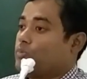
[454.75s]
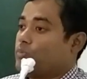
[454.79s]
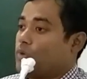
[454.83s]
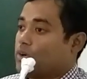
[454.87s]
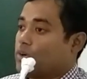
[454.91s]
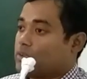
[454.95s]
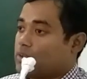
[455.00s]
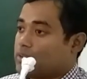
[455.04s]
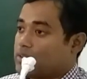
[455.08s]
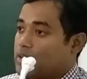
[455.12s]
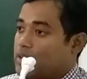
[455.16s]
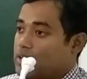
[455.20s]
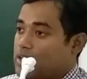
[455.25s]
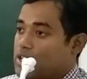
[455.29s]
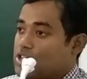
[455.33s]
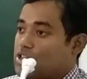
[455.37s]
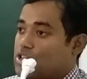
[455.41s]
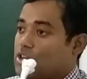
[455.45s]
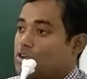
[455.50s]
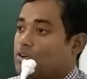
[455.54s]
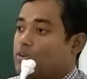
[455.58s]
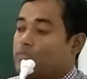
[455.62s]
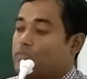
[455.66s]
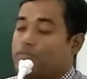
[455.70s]
for the
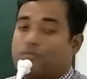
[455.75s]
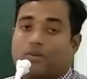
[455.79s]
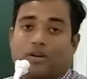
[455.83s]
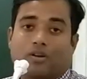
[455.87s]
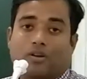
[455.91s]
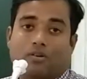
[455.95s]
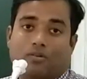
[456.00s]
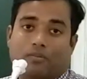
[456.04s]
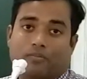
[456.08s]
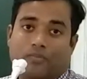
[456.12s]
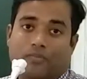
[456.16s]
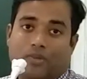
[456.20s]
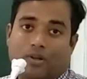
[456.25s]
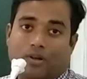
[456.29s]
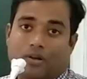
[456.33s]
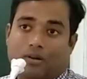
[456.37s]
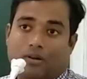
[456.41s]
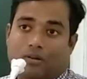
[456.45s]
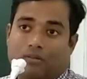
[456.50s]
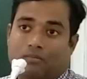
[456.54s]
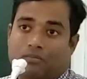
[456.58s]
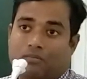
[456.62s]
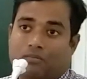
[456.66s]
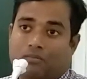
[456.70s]
generation
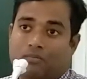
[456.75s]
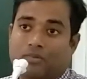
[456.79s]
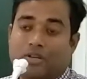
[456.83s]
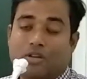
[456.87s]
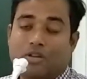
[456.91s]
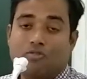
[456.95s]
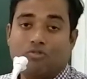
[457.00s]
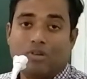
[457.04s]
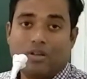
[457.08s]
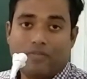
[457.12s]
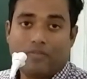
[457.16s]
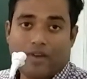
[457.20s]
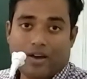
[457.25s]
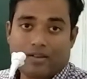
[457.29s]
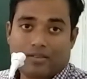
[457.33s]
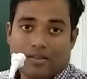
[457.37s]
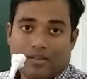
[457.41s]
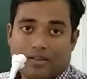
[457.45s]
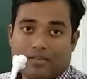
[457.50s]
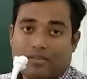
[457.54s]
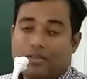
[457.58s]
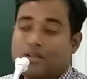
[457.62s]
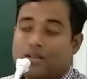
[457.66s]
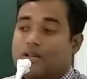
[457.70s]
of new
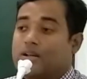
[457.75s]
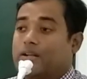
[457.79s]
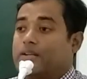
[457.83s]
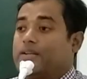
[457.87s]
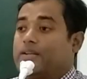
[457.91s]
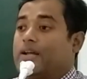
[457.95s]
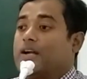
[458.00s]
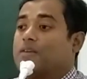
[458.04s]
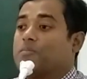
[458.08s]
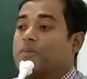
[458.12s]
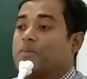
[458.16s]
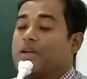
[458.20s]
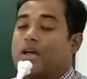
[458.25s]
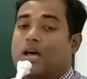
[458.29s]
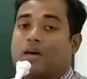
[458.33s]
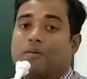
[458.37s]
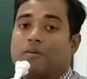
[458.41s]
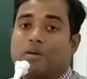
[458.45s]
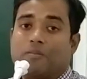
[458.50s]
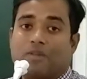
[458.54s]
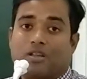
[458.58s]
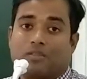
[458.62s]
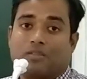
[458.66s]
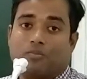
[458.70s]
devices that may have
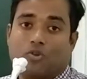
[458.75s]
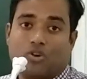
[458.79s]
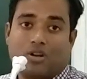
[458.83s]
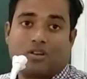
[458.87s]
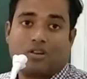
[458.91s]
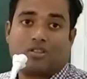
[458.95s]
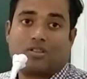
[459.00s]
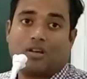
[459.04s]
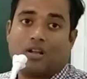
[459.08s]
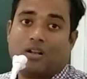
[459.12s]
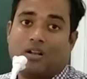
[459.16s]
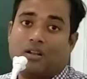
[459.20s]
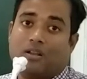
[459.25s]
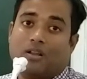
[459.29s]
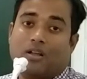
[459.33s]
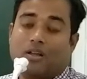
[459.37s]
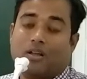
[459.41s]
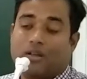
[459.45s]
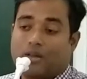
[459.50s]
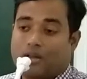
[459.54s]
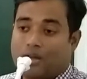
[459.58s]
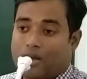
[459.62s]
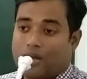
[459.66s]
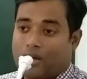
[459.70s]
immense potential
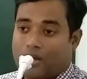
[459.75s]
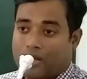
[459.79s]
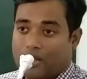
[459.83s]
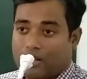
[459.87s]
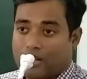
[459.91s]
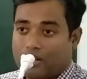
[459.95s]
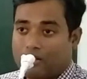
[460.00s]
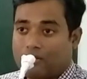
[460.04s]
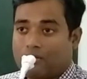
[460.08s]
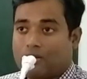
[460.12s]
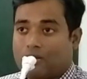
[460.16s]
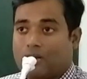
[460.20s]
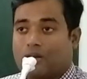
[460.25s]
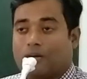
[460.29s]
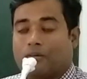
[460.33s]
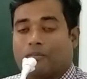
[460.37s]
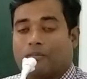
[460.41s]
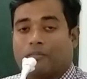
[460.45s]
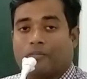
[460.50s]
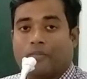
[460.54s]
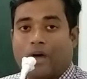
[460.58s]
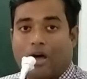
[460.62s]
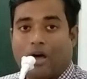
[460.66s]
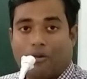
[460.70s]
in
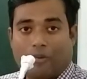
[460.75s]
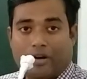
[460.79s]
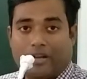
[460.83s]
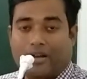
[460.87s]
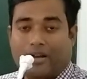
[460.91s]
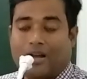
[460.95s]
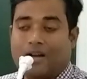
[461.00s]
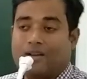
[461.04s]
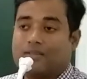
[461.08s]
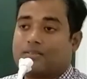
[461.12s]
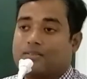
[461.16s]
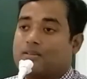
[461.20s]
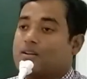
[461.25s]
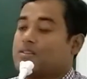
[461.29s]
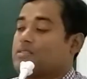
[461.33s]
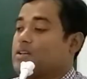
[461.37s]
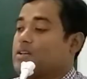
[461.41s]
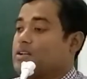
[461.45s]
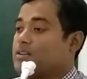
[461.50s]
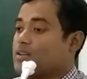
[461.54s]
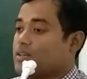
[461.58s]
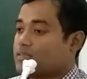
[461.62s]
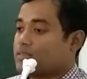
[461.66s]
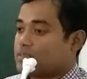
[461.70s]
biomedical research,
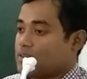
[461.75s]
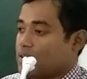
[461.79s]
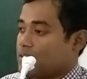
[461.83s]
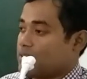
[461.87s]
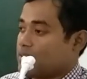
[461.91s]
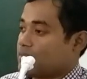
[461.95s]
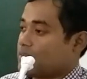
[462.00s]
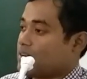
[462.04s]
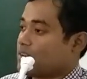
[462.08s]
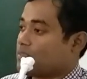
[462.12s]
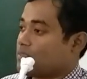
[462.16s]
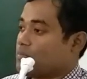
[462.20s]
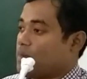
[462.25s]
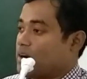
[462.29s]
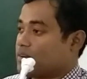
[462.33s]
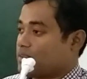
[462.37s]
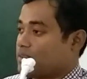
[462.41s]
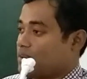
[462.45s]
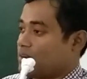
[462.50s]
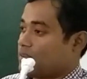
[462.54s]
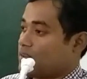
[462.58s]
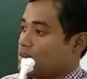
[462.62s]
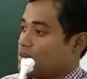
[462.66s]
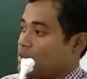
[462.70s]
industrial research, smart
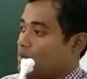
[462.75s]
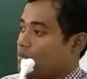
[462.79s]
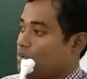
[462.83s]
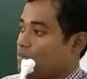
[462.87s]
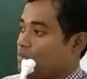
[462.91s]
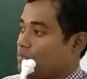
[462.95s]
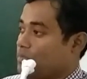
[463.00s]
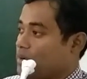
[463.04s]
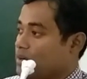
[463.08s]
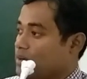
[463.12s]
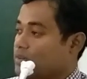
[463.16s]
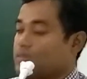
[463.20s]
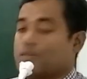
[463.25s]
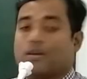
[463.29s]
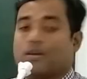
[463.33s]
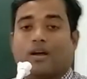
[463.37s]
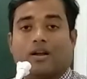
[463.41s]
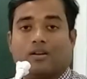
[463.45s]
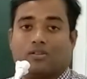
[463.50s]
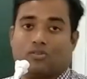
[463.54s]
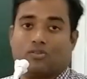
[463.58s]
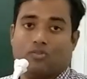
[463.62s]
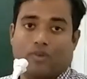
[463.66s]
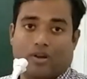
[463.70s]
sensor development,
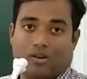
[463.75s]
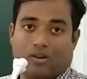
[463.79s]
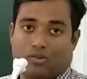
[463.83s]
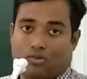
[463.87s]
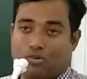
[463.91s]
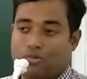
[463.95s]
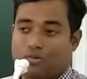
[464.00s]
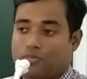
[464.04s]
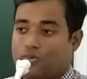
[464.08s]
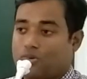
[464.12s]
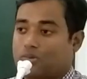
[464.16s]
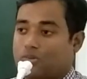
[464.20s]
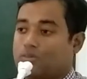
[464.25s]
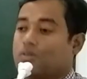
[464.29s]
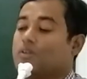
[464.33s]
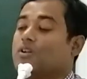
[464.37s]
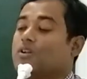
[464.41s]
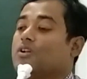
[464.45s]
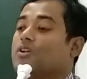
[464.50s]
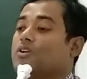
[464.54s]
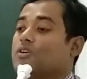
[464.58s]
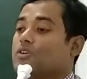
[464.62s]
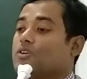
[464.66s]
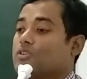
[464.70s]
and so on and so
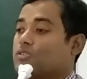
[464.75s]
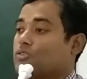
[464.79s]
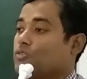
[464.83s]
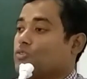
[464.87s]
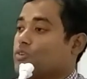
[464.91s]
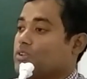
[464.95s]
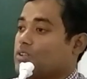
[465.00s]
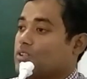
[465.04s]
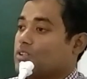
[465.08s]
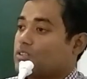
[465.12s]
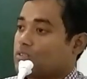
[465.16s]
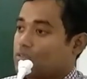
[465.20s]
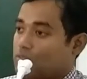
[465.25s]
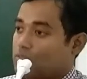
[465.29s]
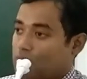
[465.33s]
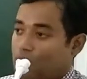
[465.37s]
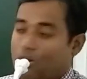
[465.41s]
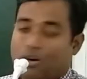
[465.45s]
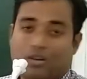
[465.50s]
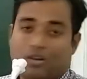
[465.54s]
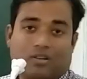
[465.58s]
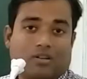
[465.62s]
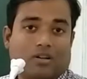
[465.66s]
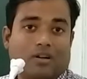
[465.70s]
forth. So with this
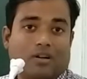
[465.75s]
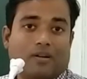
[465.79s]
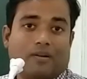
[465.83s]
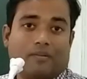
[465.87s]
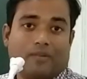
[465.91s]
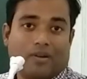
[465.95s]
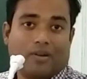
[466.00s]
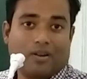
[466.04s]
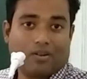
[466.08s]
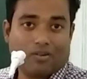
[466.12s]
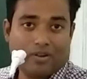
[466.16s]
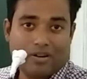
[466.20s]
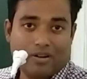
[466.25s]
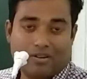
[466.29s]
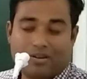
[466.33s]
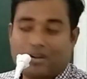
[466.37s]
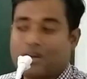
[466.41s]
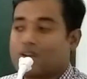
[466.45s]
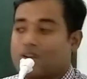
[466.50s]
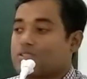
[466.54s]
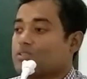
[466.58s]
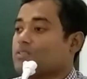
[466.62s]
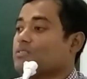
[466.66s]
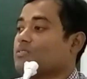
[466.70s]
short
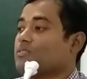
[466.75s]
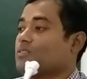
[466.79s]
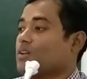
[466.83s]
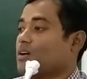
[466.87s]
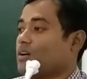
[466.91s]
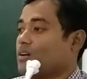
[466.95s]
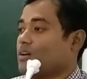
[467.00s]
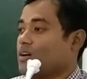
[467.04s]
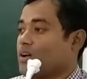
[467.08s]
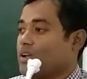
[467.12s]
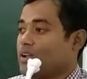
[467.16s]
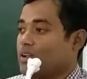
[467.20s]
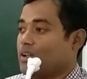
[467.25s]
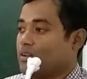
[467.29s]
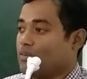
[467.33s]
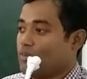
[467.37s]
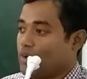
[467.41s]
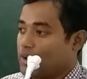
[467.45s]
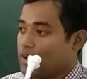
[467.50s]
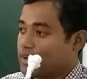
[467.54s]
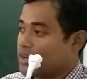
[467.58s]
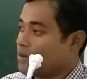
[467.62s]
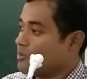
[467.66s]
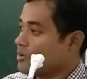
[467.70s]
introduction, I
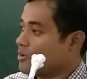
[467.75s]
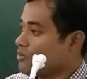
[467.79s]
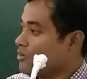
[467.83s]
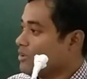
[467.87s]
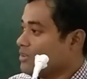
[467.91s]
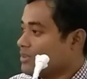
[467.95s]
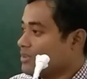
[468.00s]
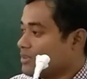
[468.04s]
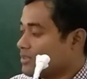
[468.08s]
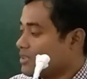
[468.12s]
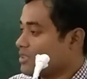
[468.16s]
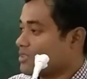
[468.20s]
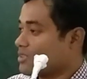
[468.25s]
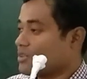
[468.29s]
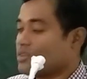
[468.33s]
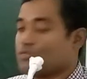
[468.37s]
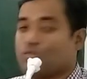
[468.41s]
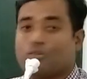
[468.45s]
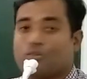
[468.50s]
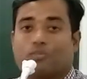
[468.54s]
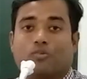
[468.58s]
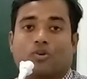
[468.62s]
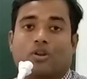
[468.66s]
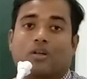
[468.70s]
welcome you in this session.
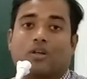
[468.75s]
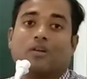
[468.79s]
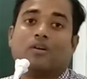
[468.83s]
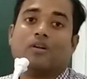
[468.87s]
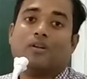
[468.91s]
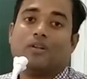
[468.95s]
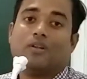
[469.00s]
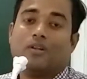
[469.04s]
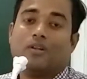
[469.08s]
Hopefully,